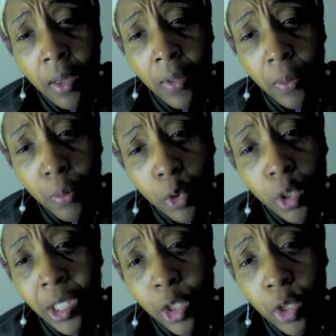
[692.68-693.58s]
the
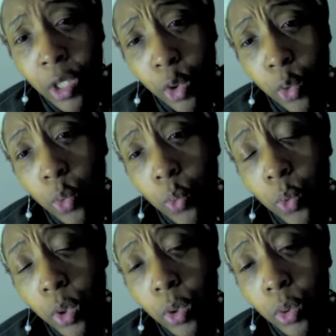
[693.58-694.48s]
mucilage on its own
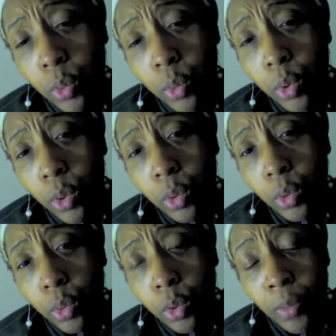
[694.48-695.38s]
would
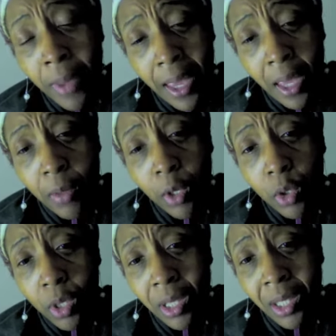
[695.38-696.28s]
do to my hair,
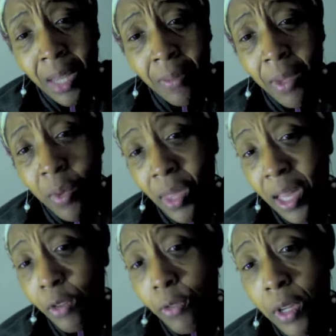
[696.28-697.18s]
because the same thing with
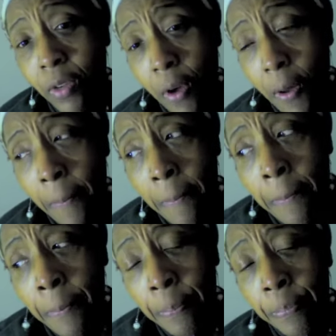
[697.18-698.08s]
aloe vera.
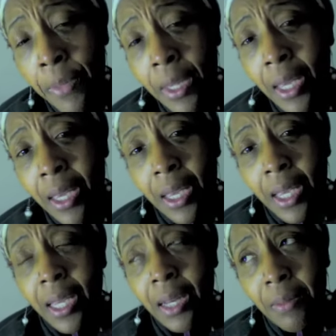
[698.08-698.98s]

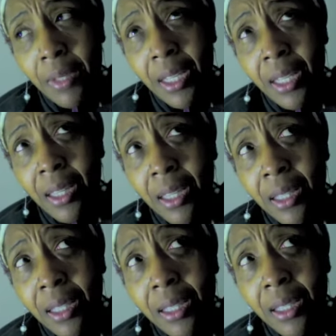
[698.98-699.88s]
And I'm thinking that
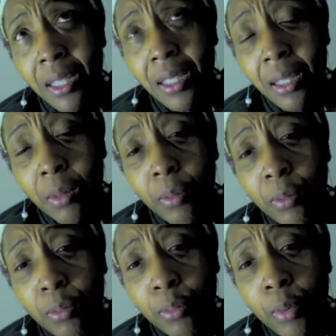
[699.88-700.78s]
these things are
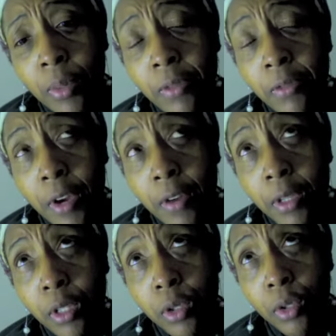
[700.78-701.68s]
probably
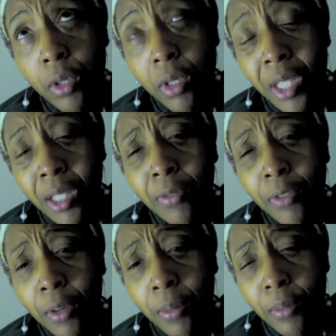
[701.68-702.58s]
they're
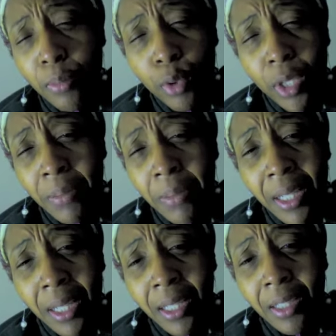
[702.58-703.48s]
very protein
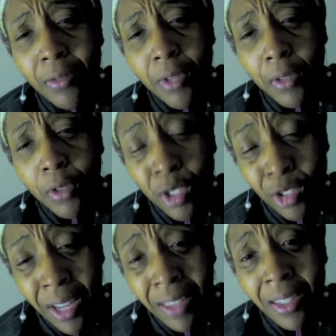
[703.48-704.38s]
based, very
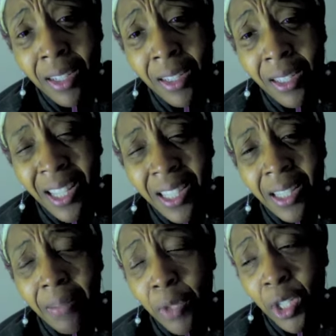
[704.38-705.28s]
strengtheners. That's the
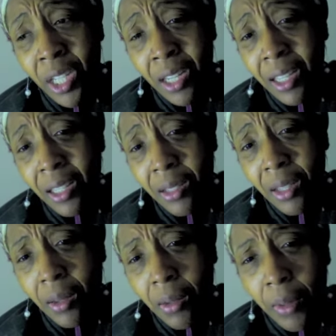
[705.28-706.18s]
impression I get
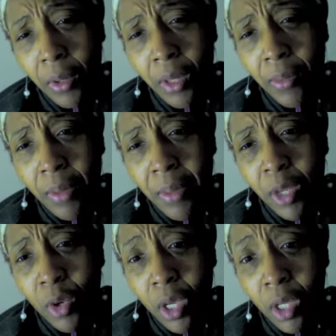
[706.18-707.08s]
about them. They make
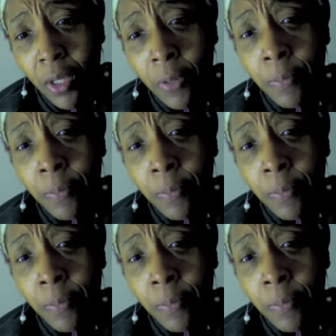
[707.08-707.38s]
your hair